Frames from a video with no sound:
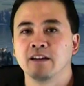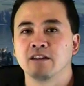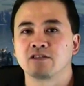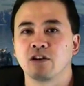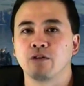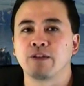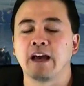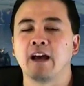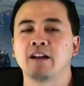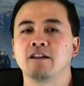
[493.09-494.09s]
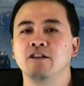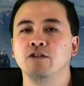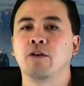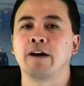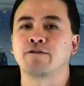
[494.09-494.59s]
so that
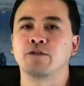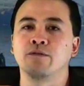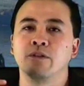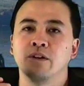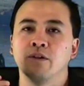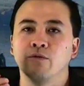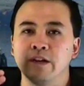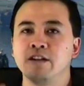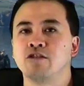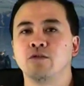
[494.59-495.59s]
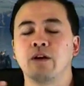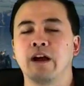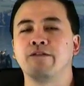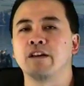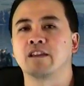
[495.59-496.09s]
you don't have to redo
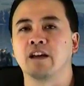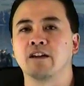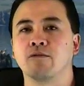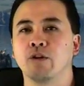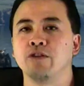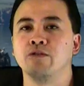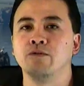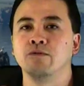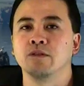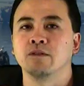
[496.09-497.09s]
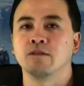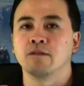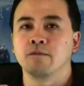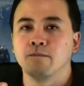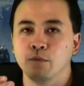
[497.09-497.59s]
everything when you
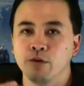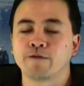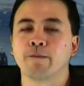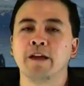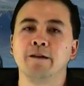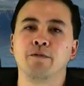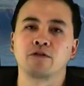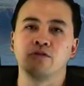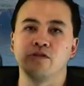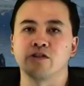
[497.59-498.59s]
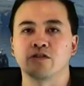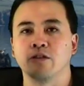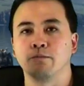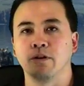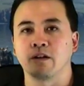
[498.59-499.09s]
move from ebook to
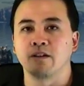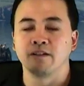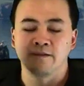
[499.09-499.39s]
traditional book.